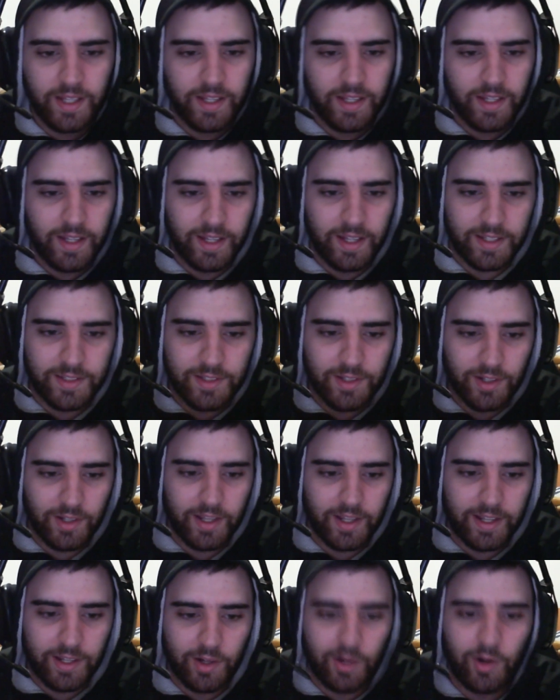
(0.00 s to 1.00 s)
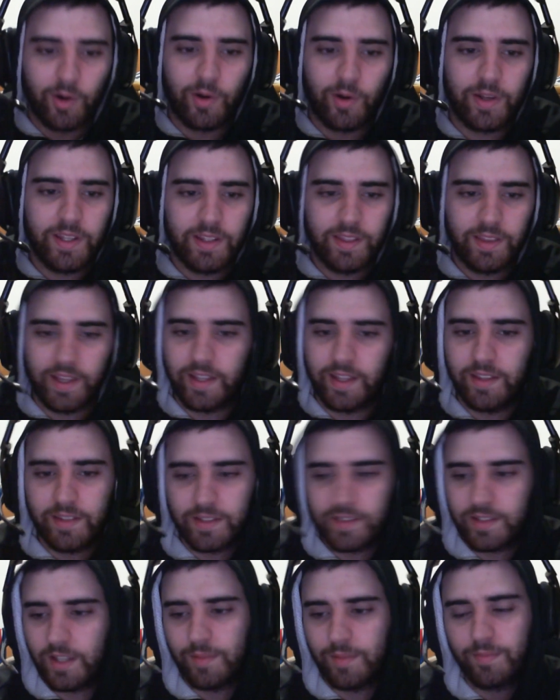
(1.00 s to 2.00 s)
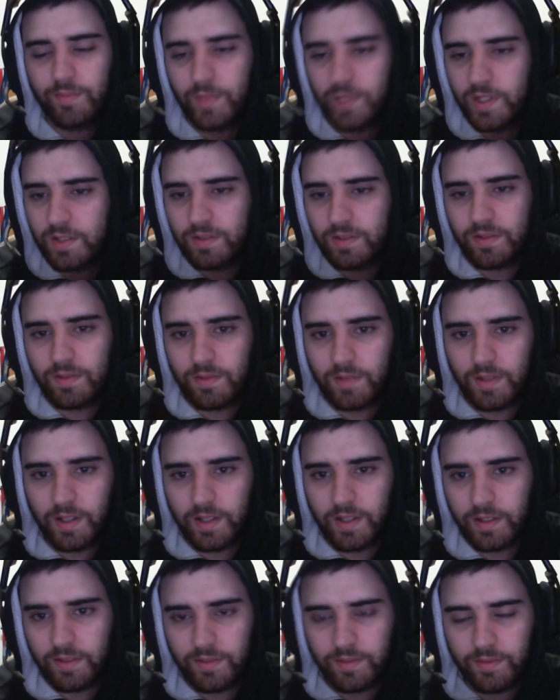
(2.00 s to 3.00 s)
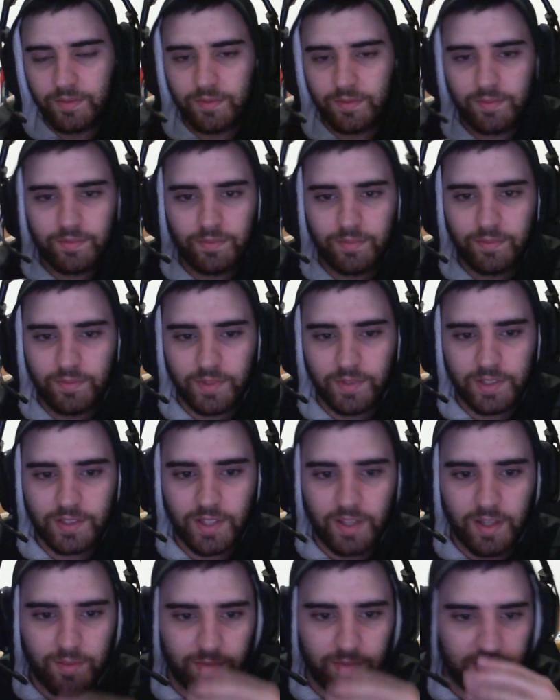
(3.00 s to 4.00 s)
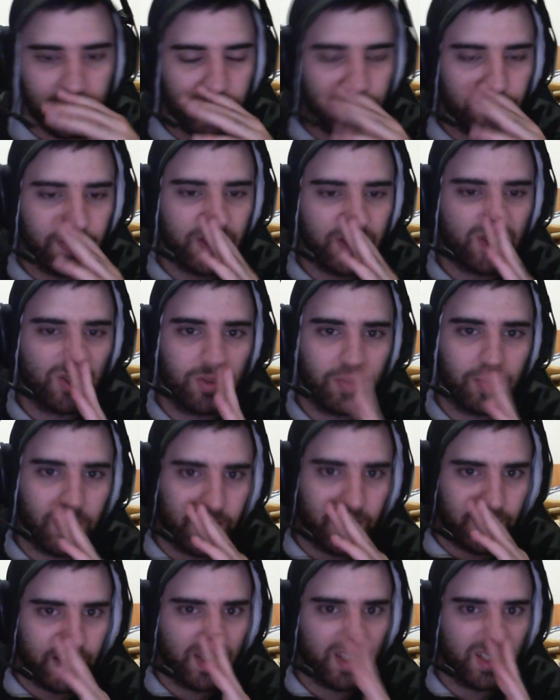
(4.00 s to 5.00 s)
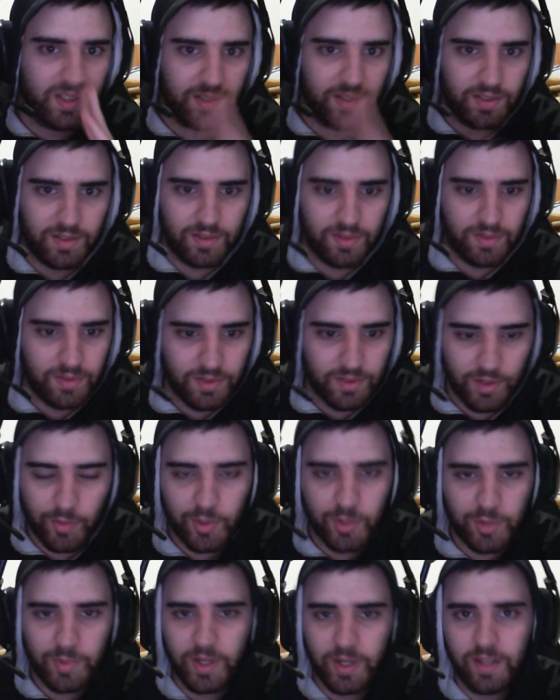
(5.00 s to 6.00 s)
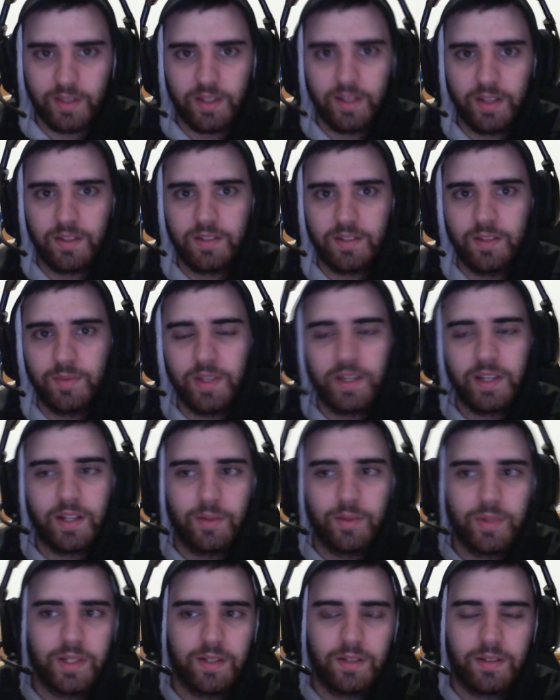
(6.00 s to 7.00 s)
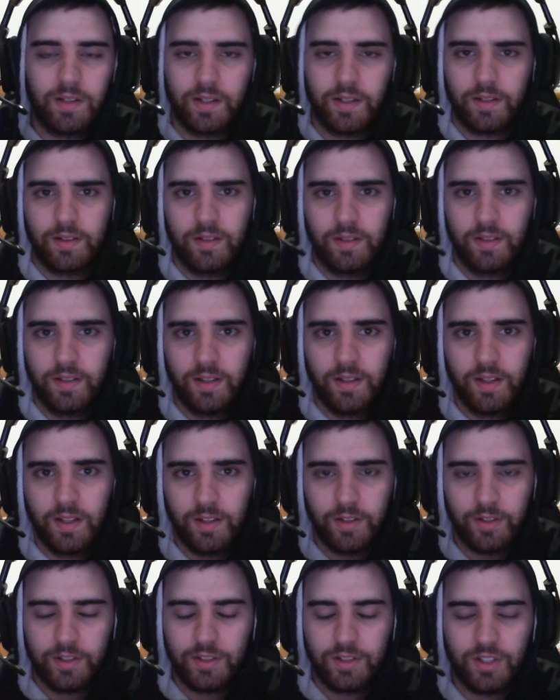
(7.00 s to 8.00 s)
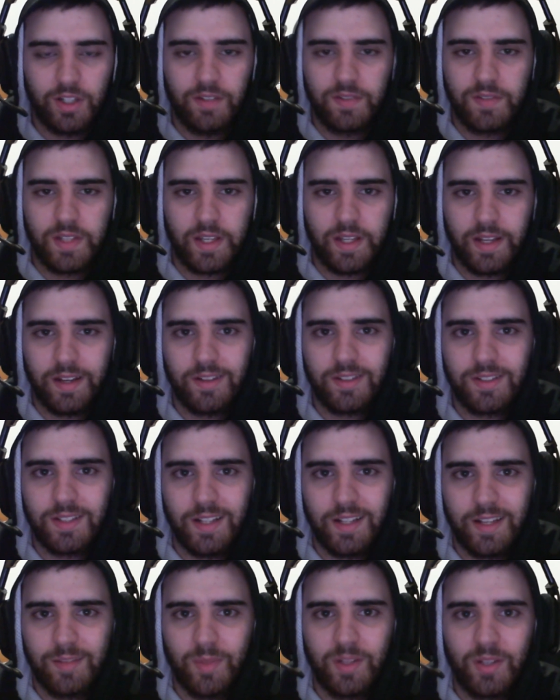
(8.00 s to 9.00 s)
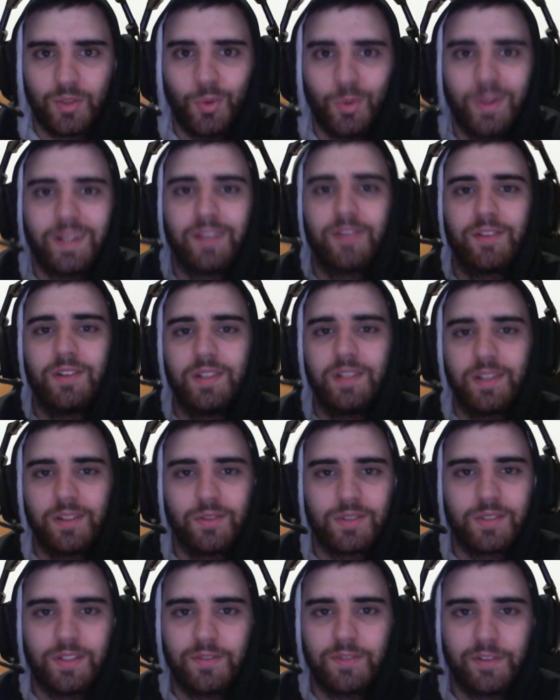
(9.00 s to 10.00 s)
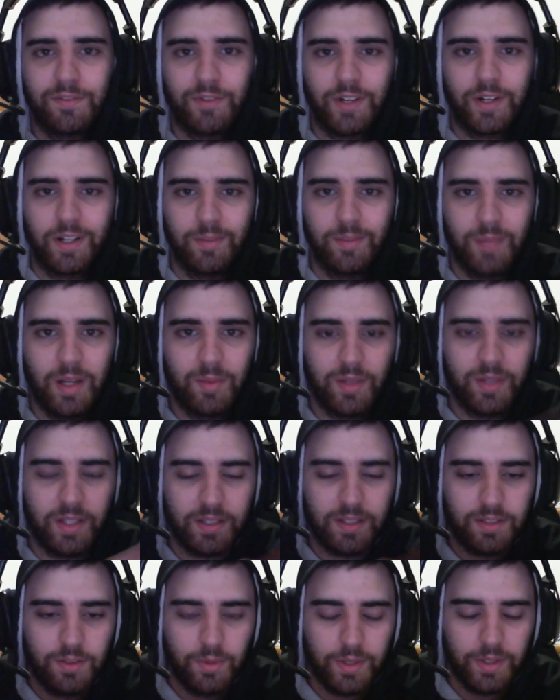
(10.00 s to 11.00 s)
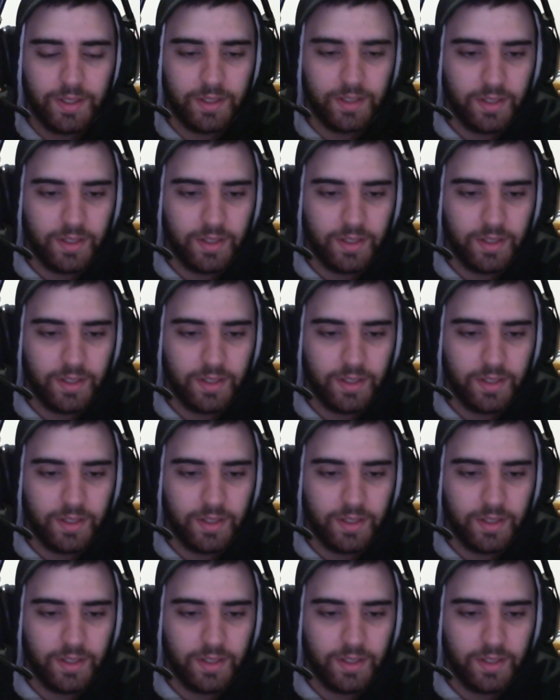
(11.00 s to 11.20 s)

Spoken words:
It's not like, oh, this team is like, this team's individual play is so much better than the other team. They're gonna win. Like look at Chiefs. They get outslayed by 20, 30 kills every freaking map and they still won it.